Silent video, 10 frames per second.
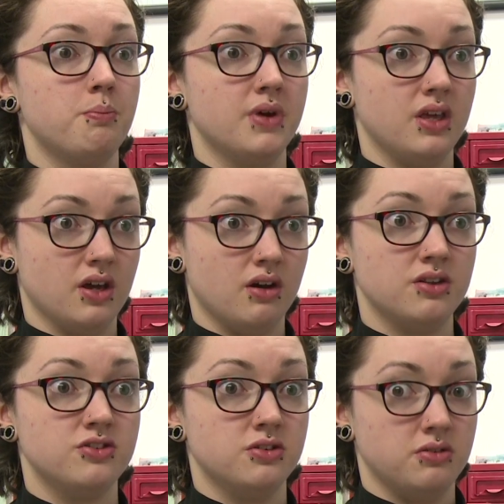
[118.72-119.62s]
But yeah,
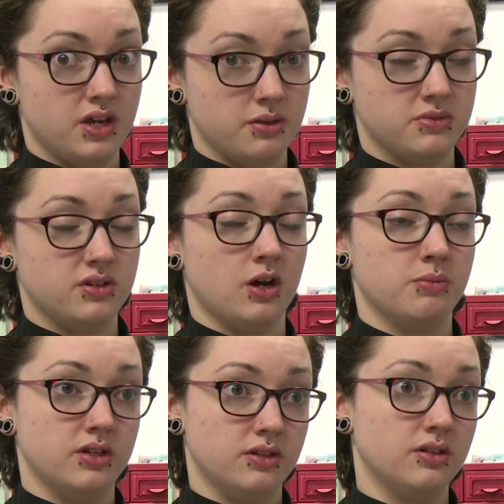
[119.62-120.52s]
I do get them to
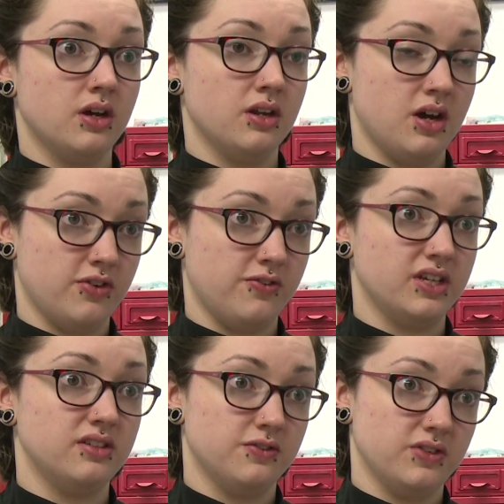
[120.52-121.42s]
come in and, and have a
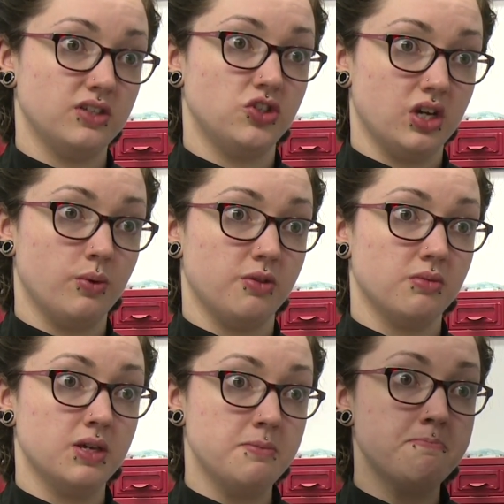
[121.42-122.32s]
face to face chat with
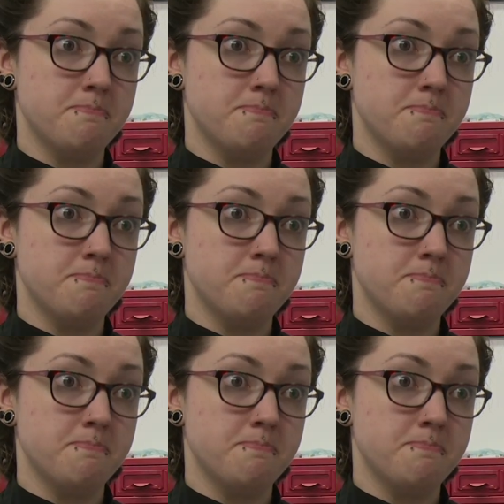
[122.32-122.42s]
me.